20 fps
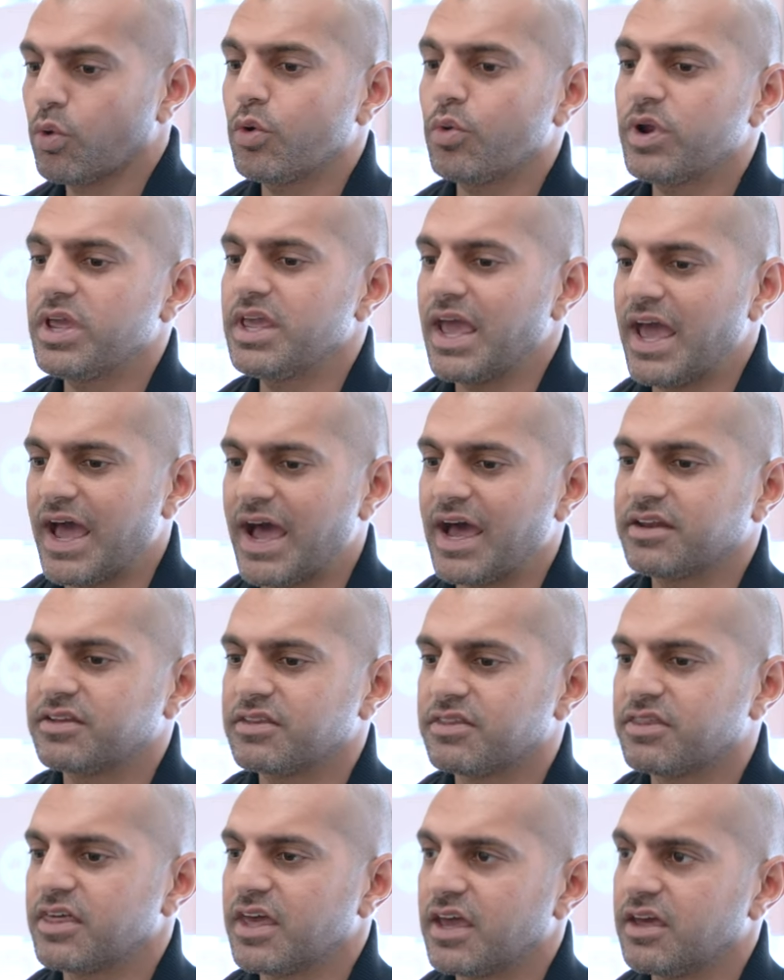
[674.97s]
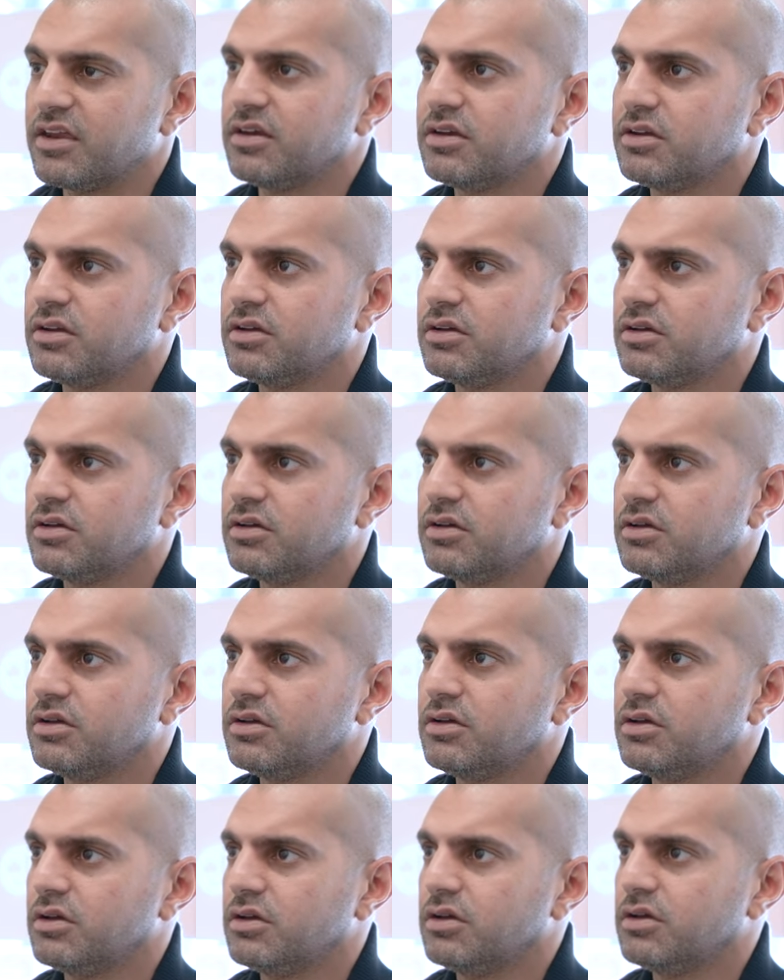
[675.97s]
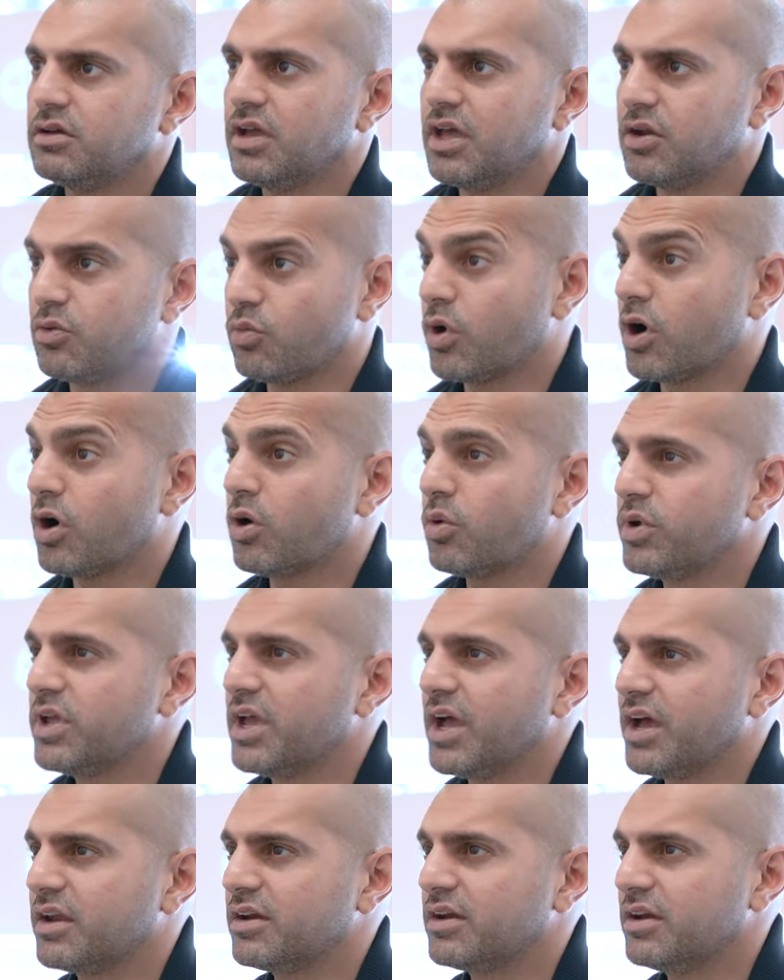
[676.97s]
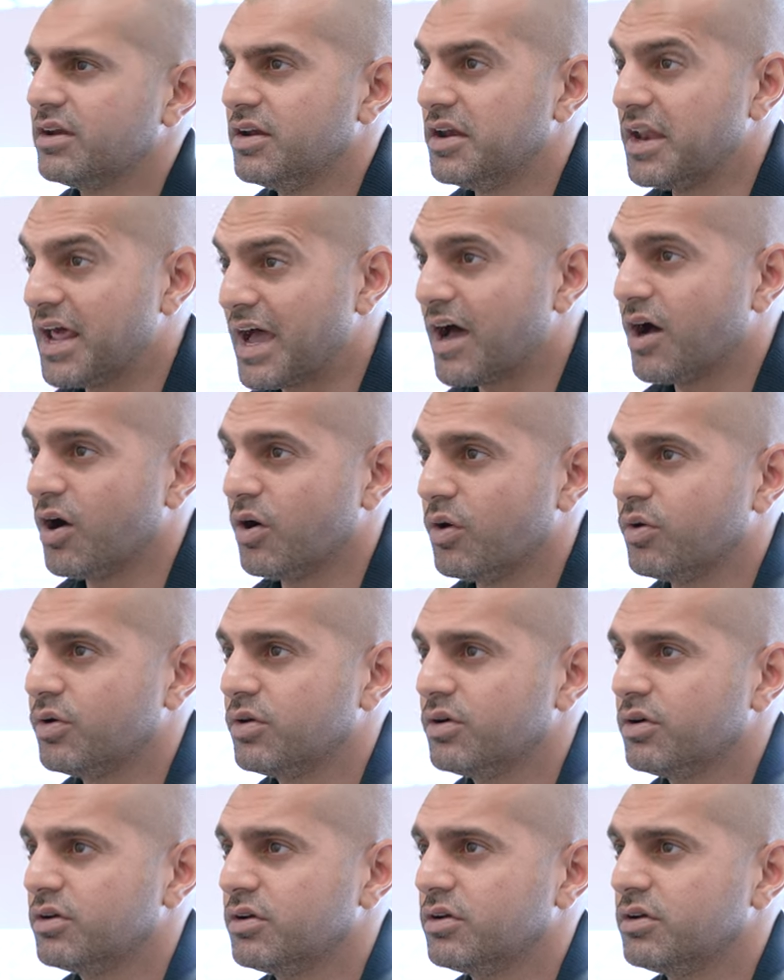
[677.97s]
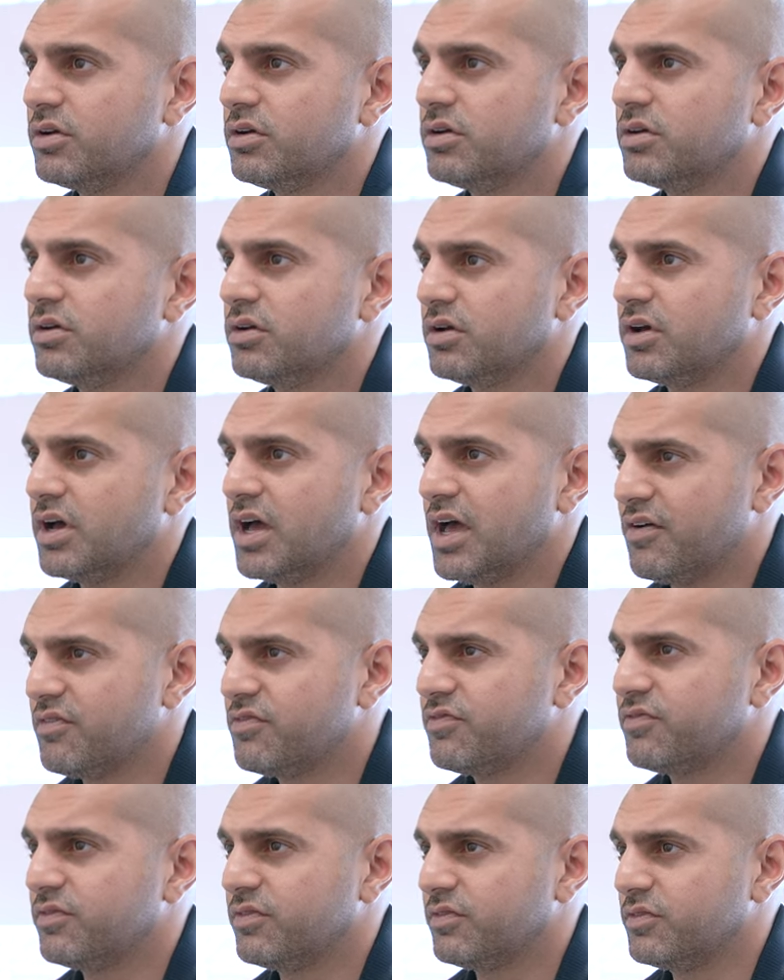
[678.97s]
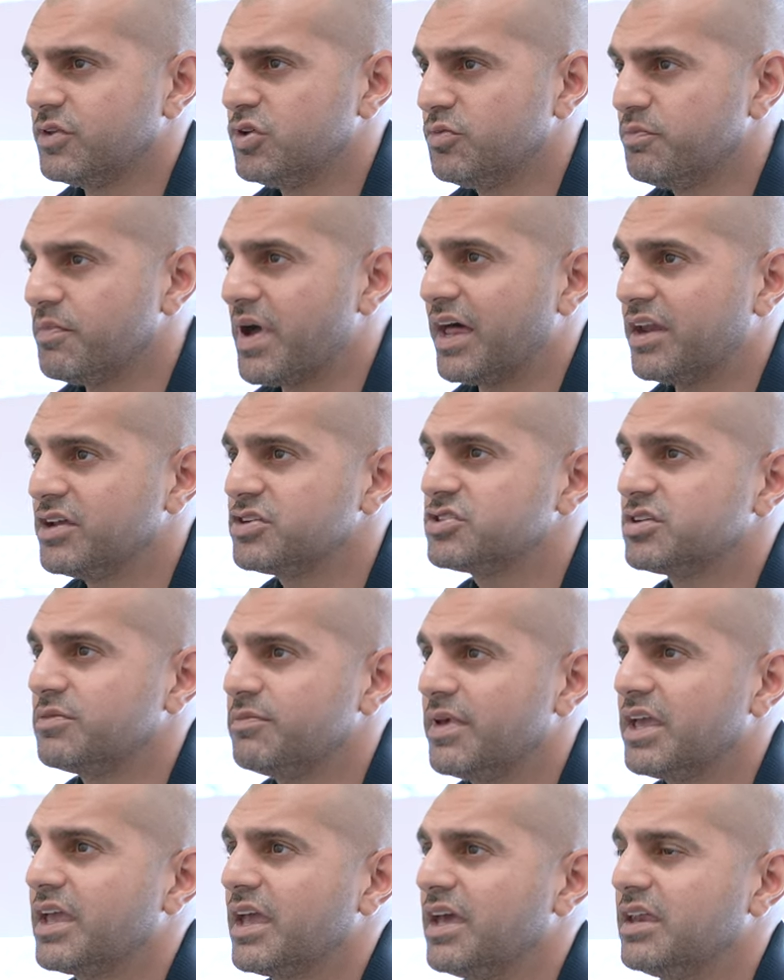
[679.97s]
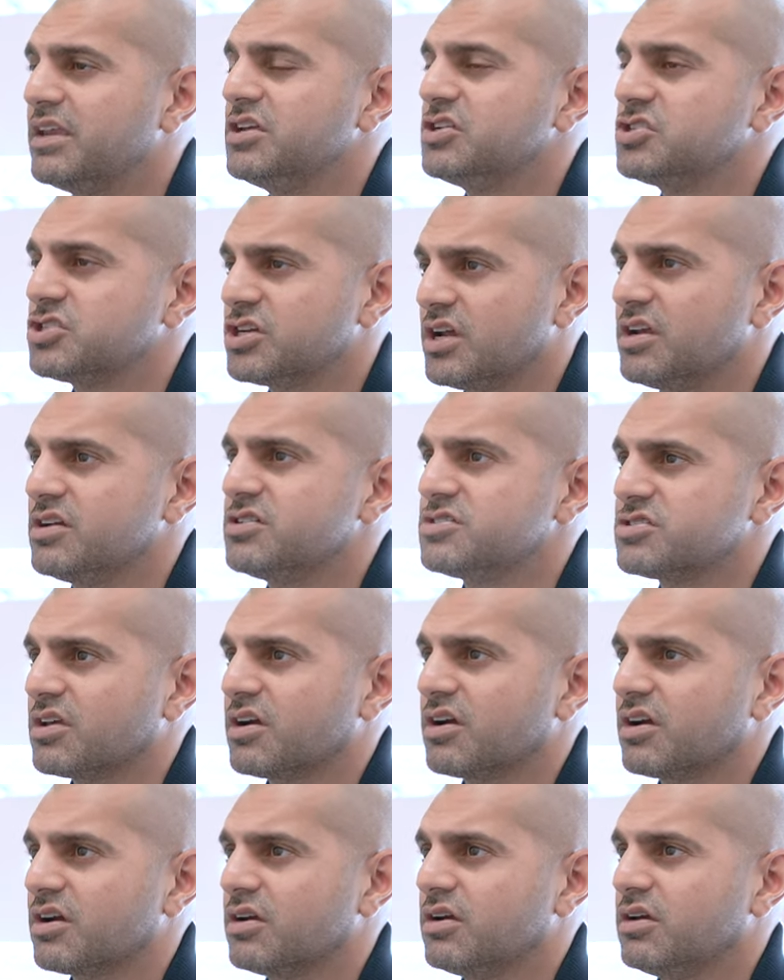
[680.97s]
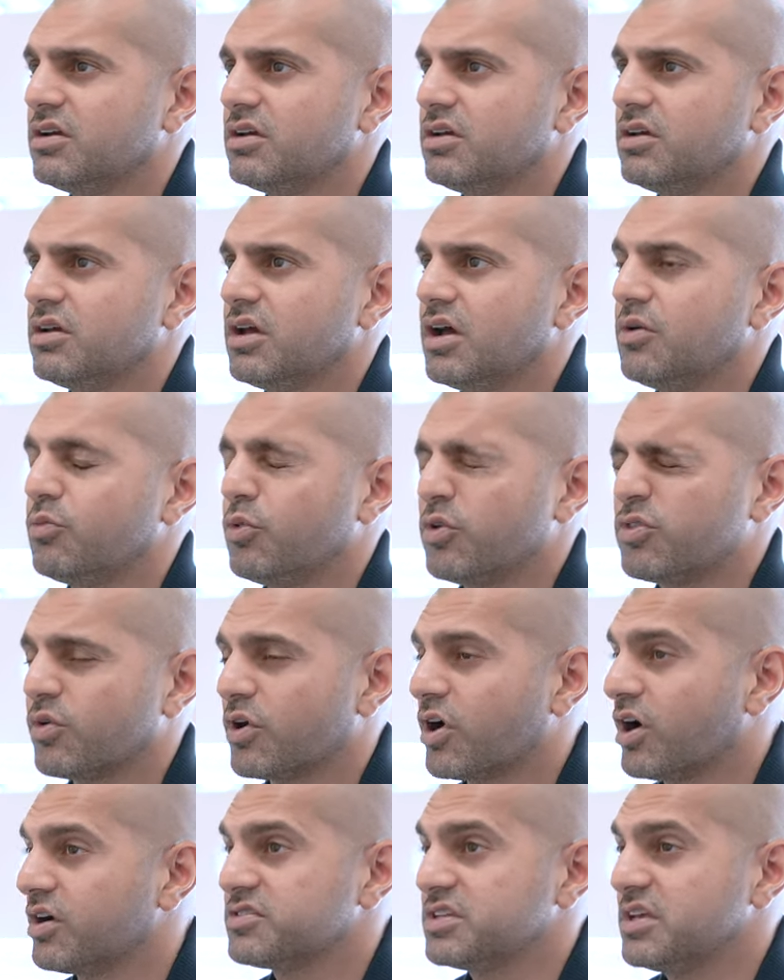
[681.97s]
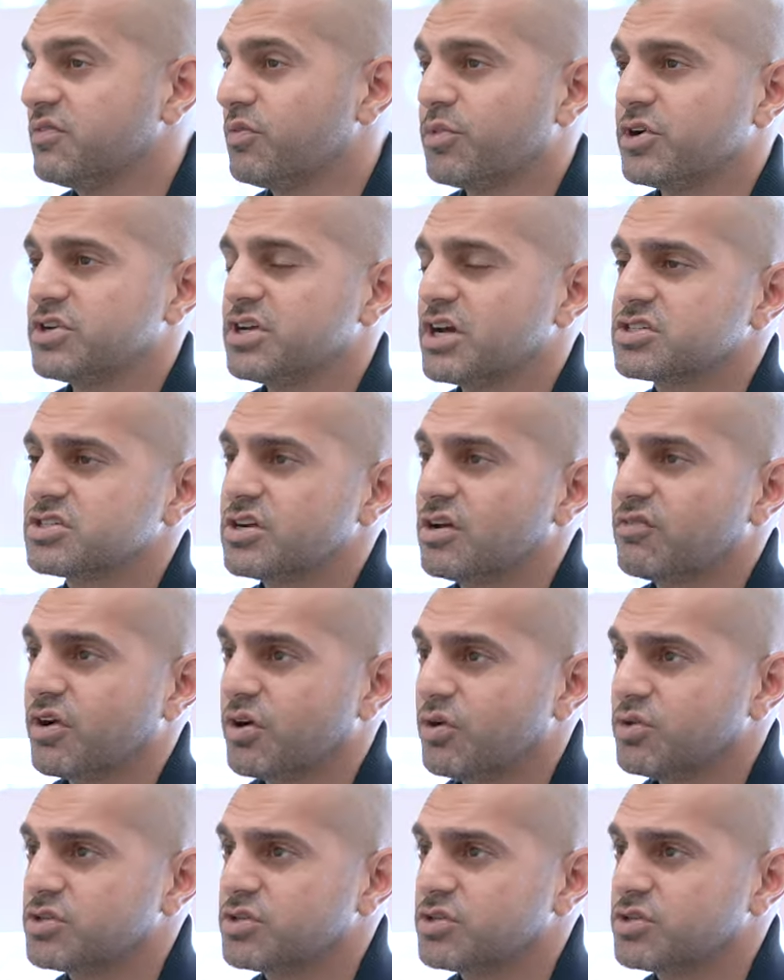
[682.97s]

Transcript: were we at then, and where are we at now? Have you managed to make any change there with regards to even protection of our